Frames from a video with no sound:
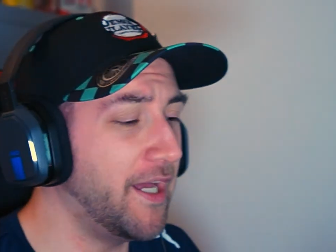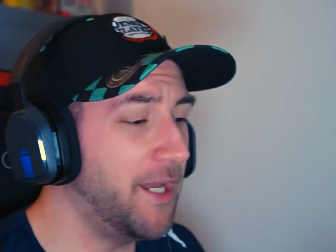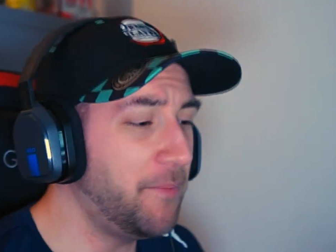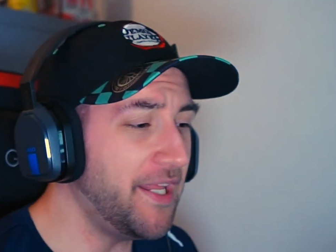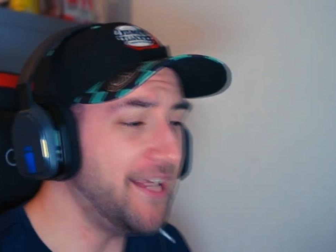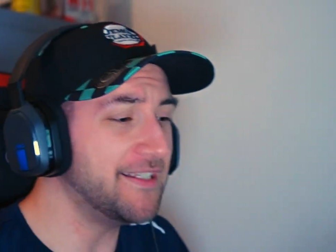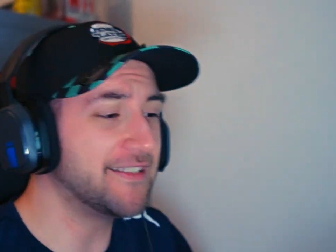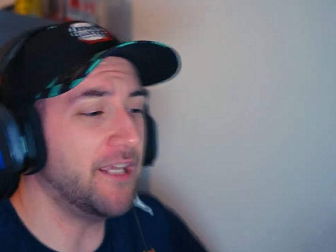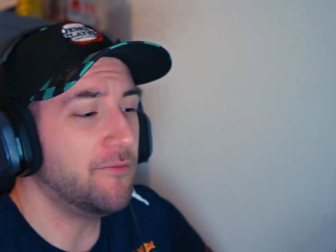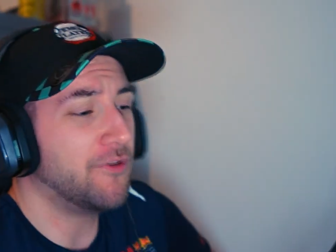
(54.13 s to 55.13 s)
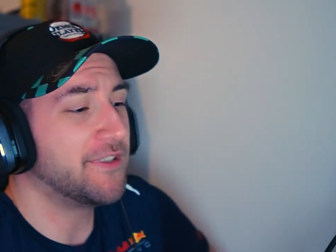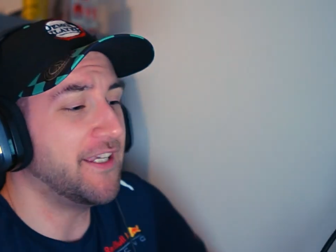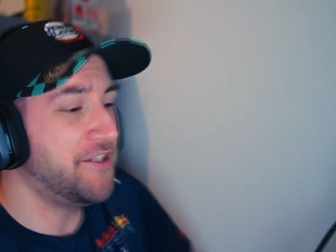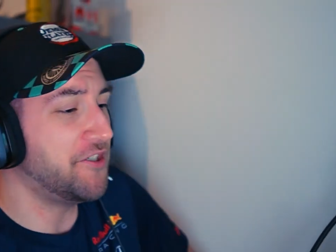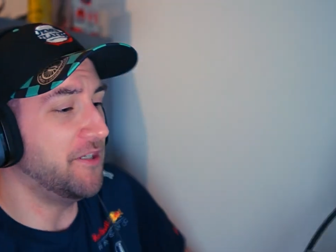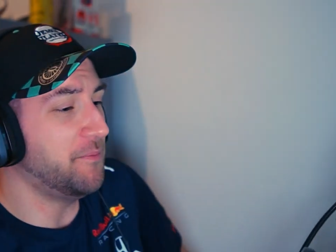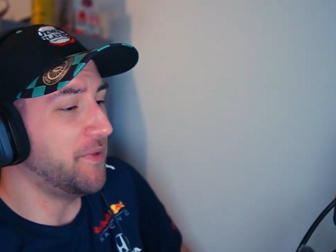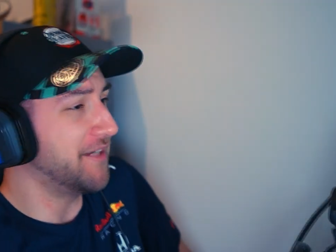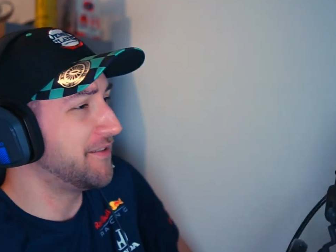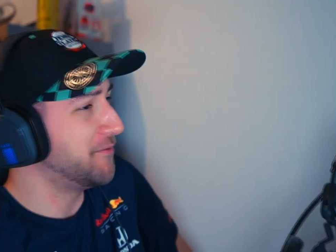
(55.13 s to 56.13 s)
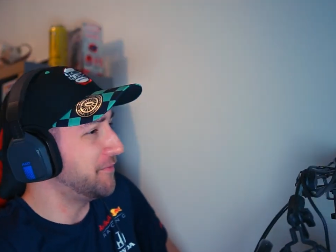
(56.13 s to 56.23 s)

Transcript: Well, I'm playing this game called Genshin Impact.